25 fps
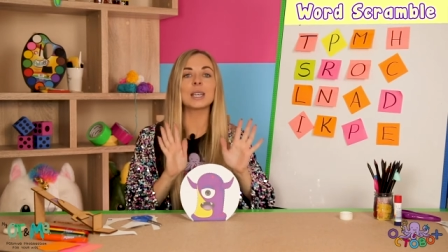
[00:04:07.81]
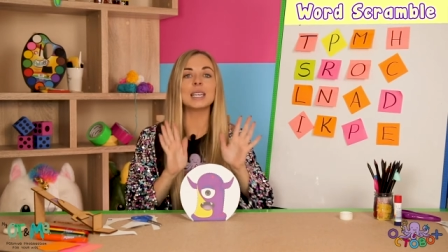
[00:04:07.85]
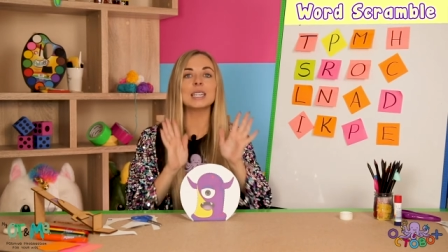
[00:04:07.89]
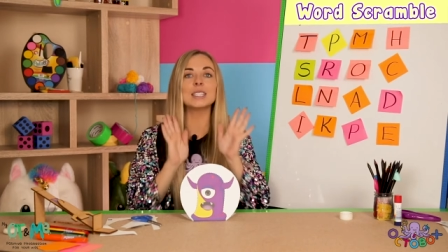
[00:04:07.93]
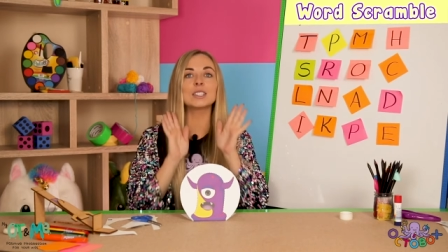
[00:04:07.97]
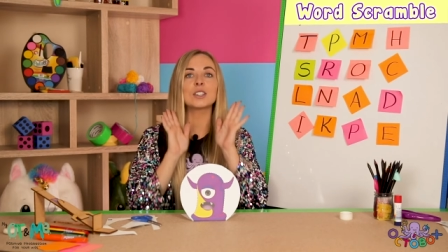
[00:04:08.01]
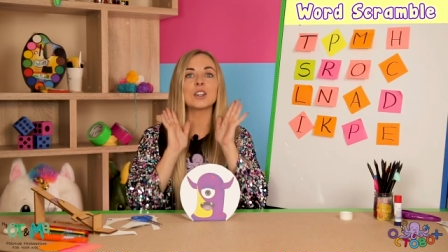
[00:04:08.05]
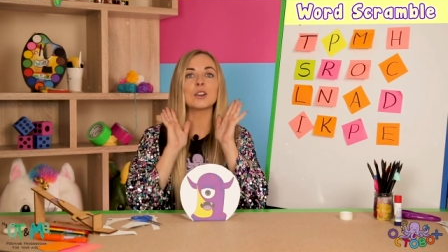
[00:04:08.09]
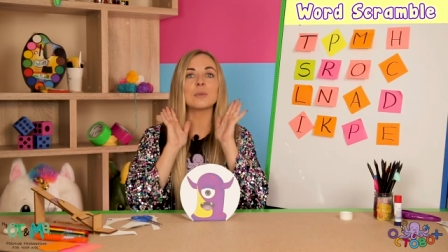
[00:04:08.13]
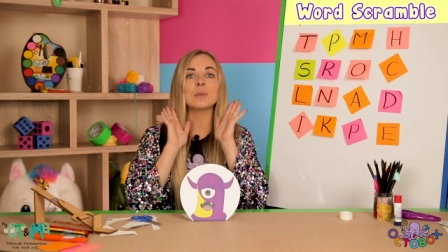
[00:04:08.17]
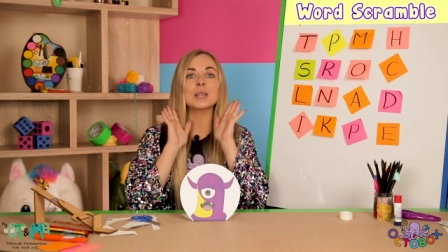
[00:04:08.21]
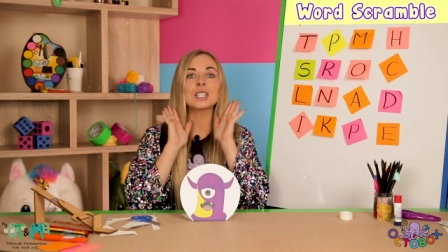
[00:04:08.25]

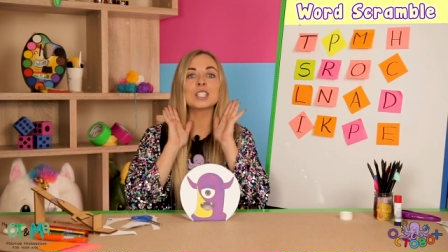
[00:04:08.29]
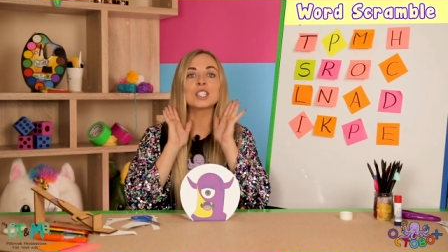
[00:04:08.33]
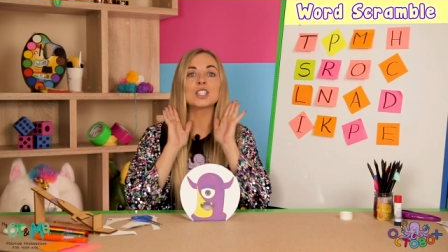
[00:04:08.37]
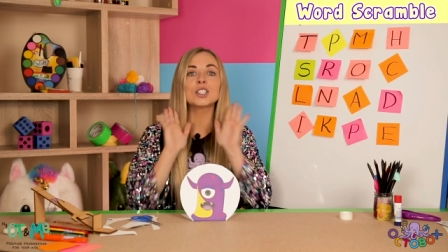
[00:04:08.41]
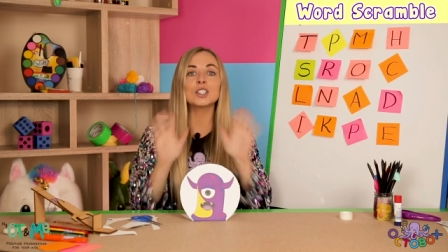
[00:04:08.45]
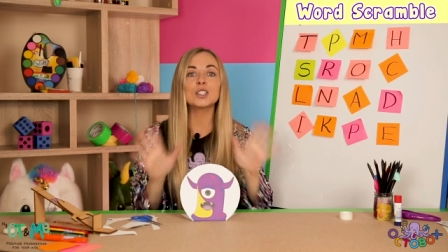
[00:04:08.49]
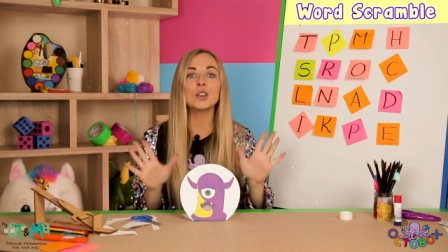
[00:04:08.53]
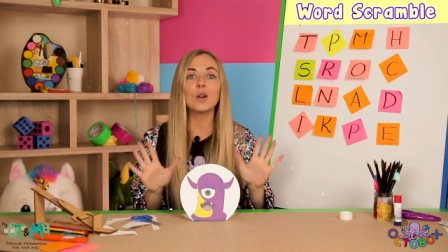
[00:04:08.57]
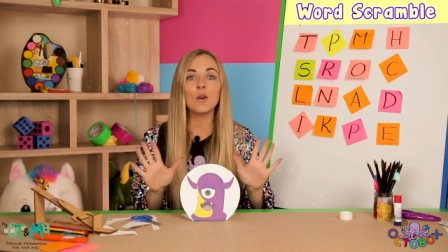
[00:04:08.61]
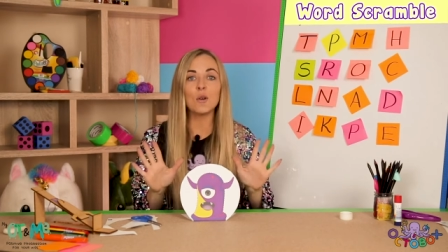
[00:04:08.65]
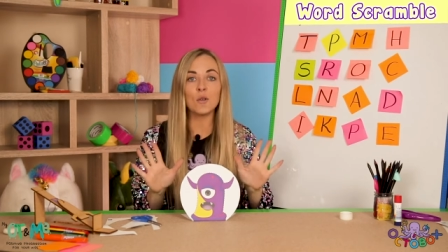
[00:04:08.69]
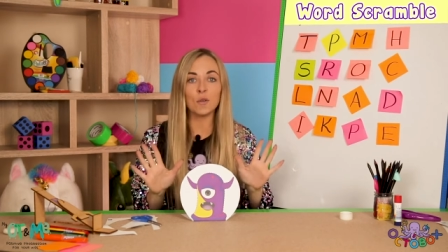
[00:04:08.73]
he's gonna be
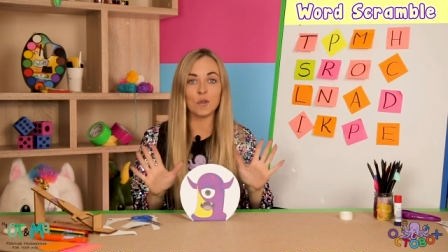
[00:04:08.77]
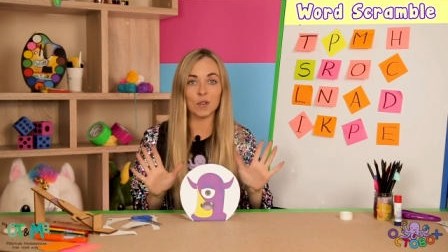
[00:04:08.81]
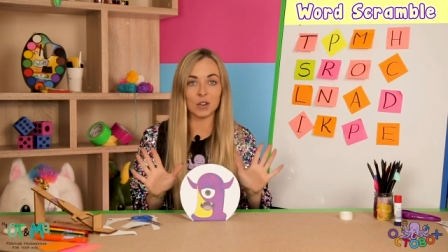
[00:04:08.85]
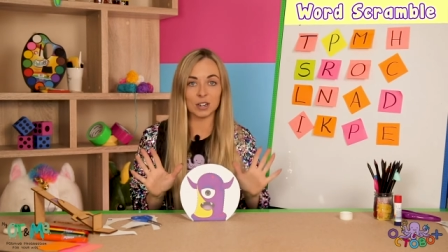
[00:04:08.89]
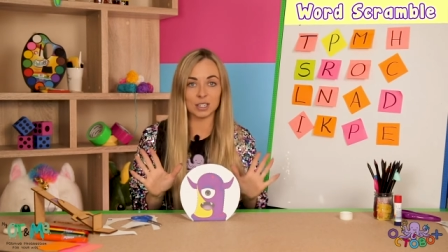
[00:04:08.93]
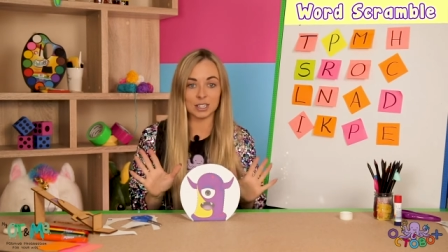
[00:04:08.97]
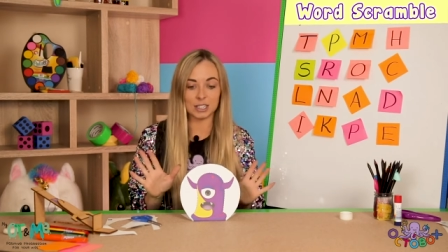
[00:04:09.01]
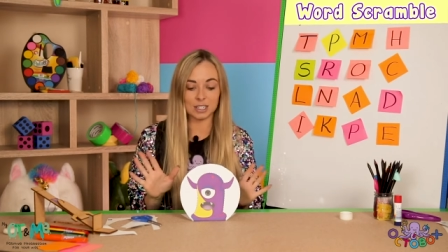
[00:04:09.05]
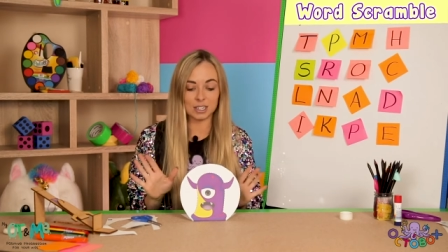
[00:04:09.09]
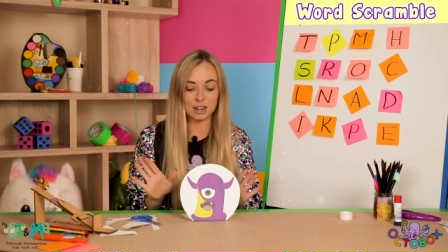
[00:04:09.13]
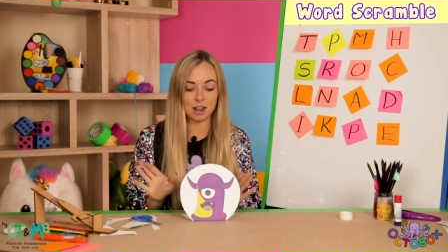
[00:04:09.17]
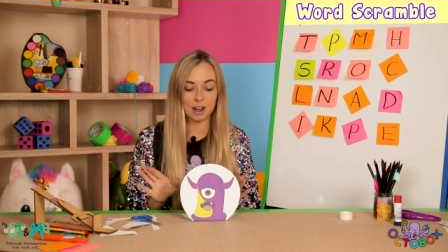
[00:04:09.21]
so
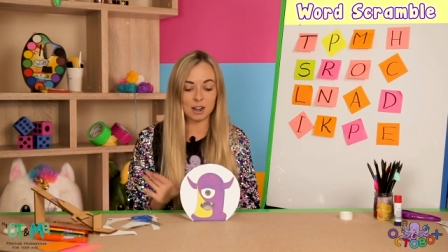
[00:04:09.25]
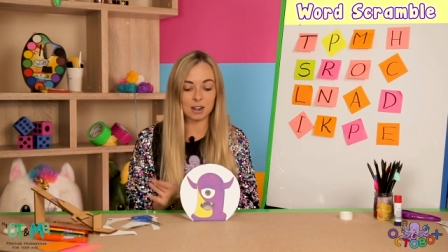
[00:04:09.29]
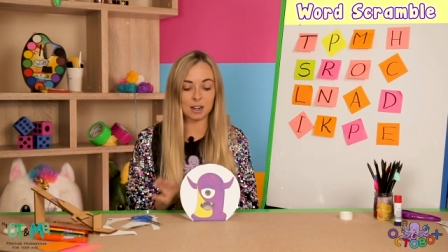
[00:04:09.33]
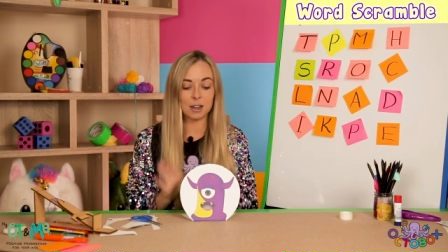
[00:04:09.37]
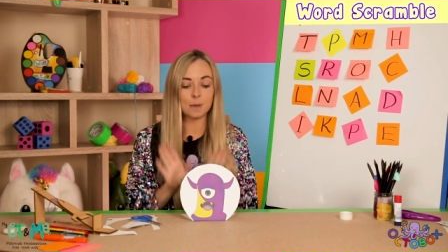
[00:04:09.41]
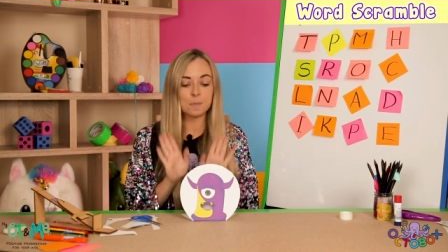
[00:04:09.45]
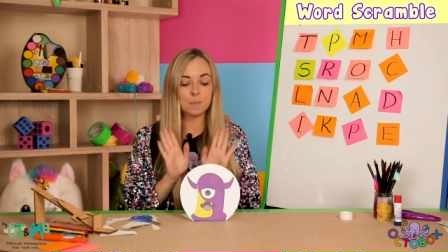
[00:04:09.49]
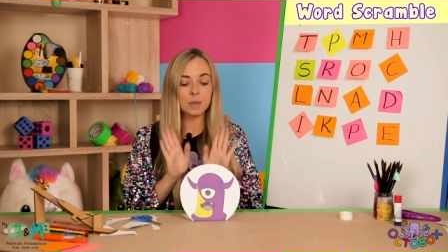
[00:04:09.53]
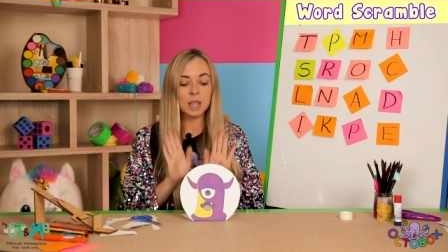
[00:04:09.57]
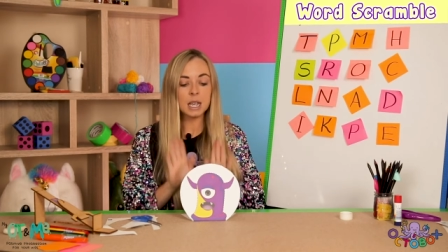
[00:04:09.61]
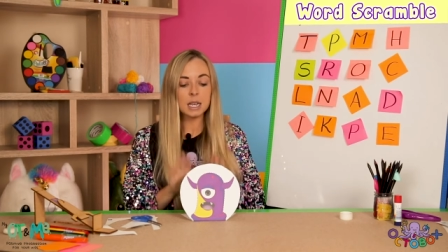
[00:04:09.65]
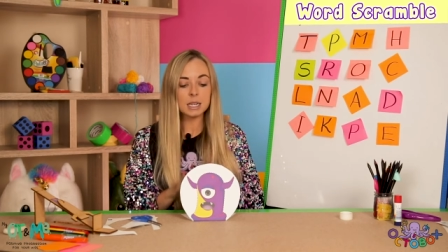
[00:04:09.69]
fun to knock.